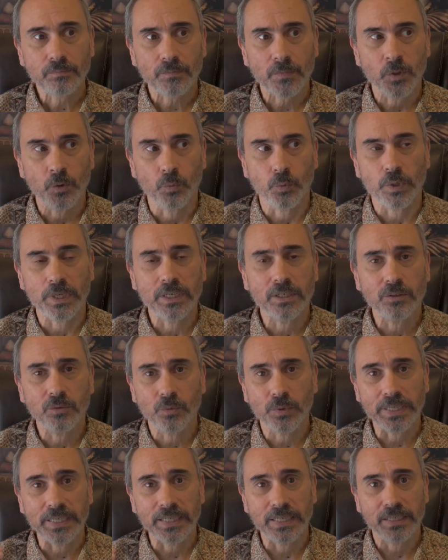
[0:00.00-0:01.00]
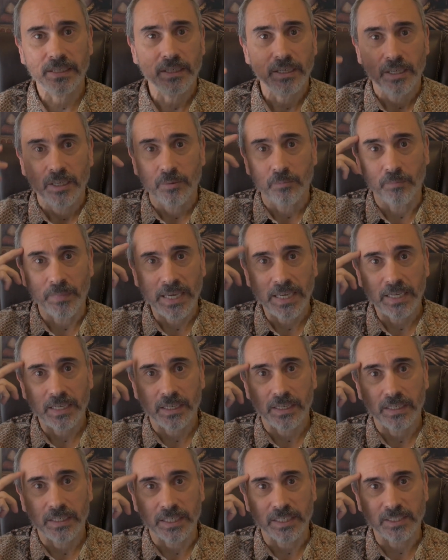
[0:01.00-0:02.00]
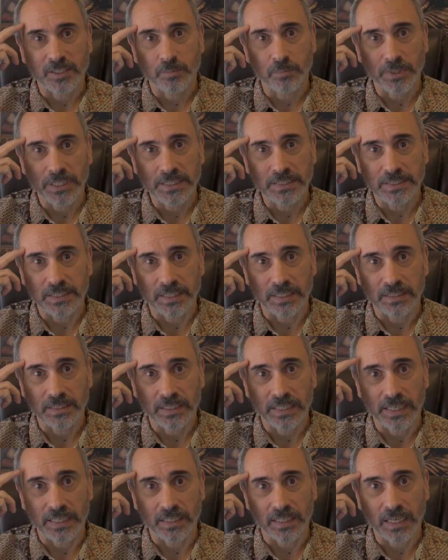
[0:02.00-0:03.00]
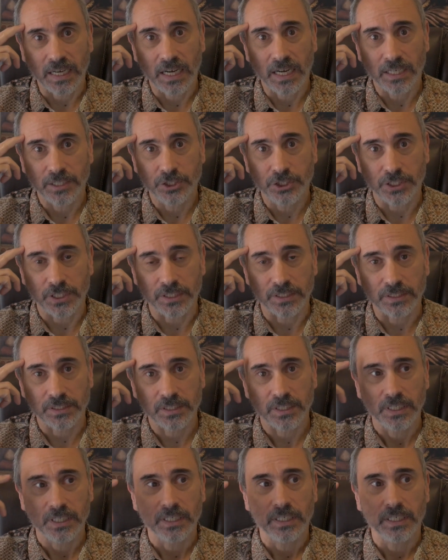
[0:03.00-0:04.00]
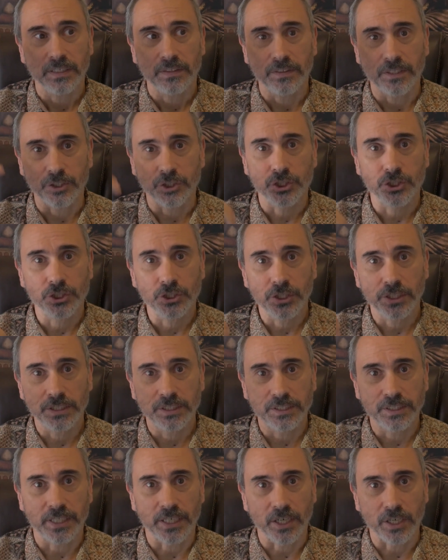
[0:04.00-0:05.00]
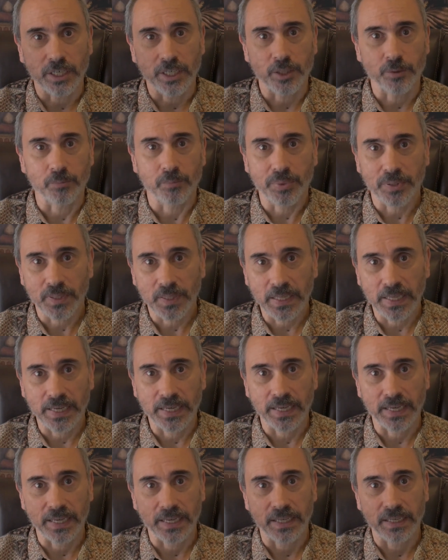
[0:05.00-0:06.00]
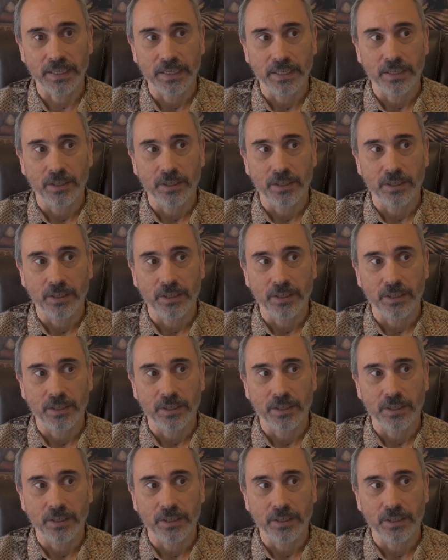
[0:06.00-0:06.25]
when we make explicit and conscious the shoulds that are in play